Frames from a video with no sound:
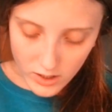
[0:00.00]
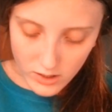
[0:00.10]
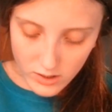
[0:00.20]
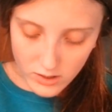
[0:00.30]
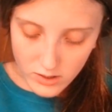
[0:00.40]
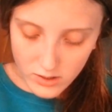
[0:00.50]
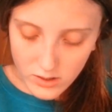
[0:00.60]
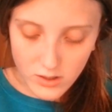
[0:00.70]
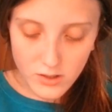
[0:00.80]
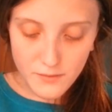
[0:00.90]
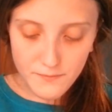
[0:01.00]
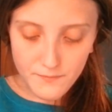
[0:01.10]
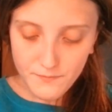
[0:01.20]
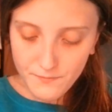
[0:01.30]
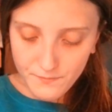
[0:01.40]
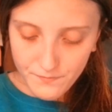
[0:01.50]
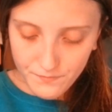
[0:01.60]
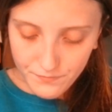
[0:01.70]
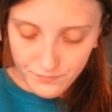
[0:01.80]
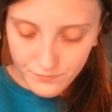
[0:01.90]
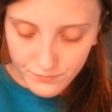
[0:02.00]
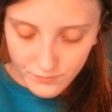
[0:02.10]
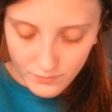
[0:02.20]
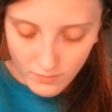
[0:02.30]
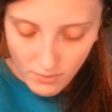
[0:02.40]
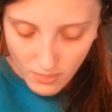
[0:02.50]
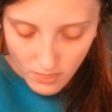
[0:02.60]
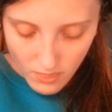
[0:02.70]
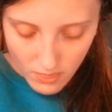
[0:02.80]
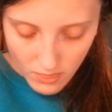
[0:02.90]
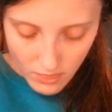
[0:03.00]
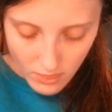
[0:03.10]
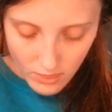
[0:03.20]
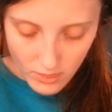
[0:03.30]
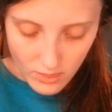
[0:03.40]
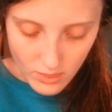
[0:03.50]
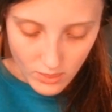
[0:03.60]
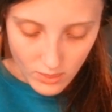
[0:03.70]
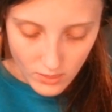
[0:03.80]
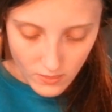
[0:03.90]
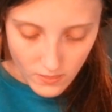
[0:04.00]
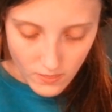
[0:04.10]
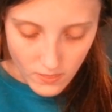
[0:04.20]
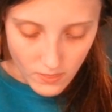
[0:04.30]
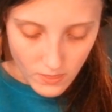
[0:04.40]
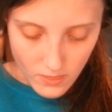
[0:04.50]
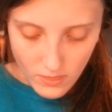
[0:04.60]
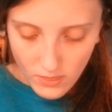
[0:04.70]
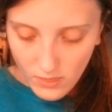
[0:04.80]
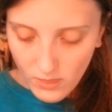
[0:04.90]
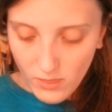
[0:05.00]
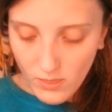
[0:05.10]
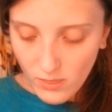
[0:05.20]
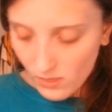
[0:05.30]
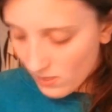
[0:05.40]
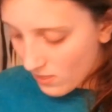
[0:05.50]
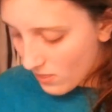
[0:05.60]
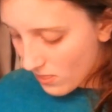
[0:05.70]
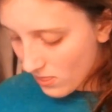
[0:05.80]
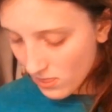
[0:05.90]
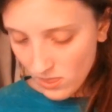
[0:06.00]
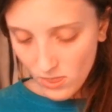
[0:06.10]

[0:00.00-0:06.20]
Nothing is said.